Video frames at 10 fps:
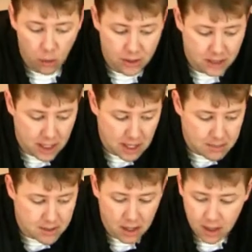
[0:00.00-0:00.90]
which
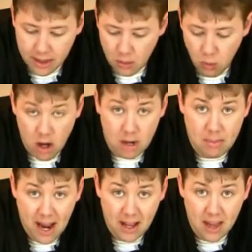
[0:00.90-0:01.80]
keeps the water
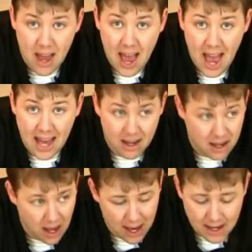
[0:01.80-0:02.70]
bath at a
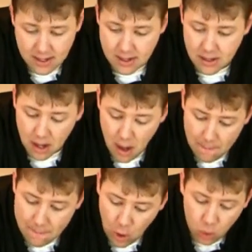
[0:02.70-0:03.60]
nice,
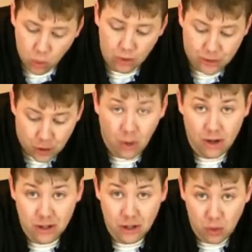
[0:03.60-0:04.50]
cool
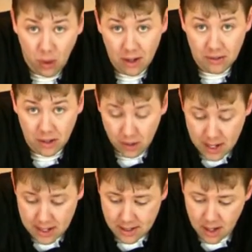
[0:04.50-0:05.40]
212
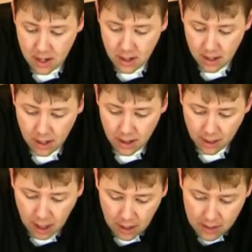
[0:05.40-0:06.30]
degrees. The
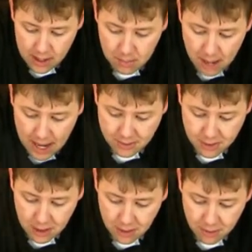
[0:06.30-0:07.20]
carrying
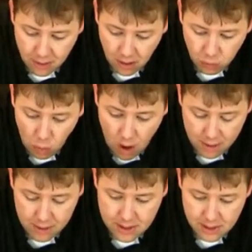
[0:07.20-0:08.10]
capacity of
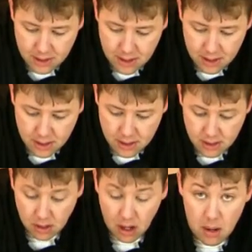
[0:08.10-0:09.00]
water is
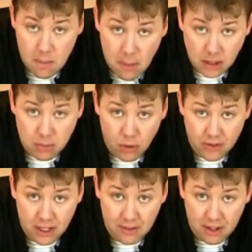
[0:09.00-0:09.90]
much more
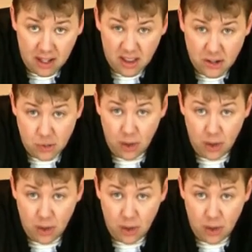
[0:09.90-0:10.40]
significant than just